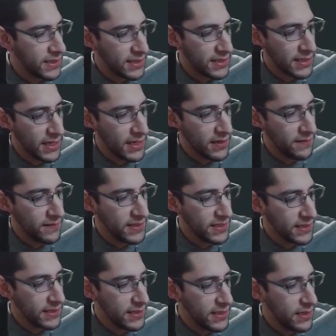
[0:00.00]
the sine of
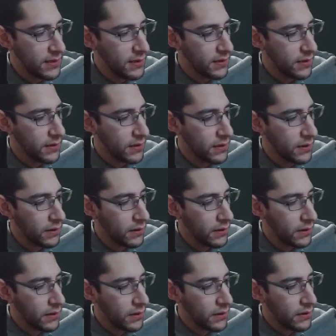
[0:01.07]
60
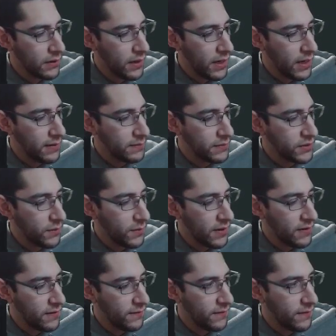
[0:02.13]
times
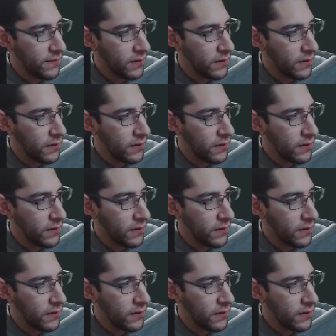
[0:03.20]
12.